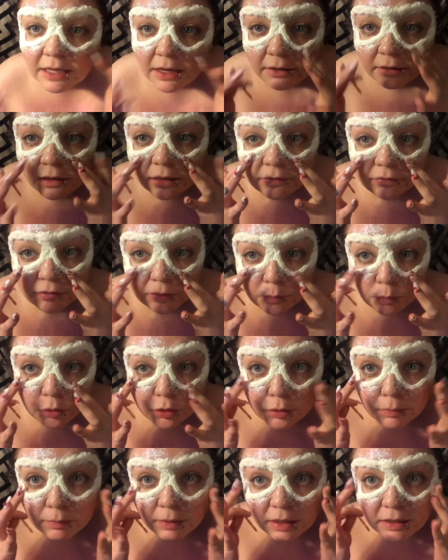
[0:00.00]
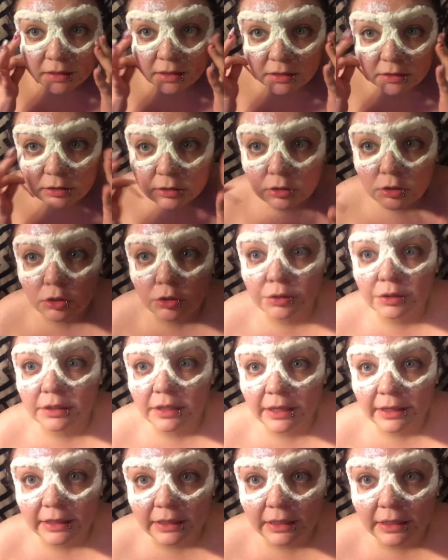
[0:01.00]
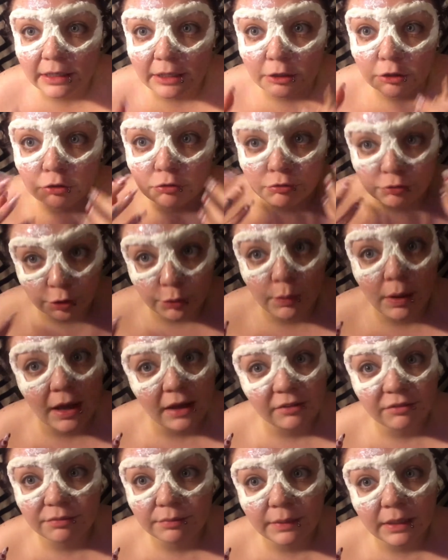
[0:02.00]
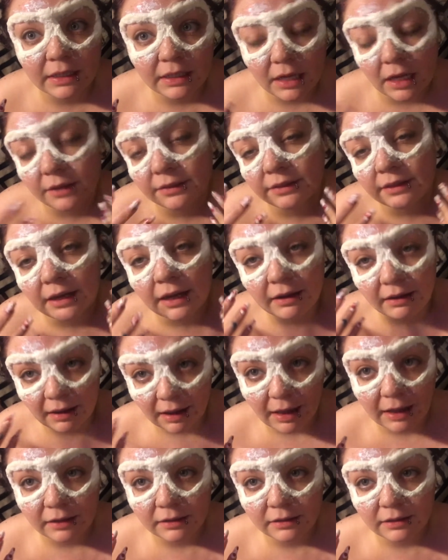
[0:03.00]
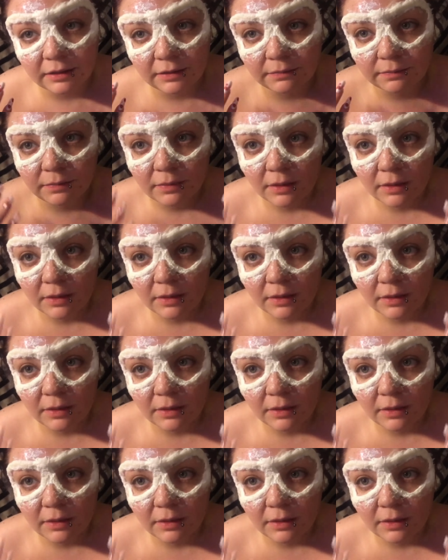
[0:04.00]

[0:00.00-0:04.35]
out even more to make this look like it grew out of me, not that I added it.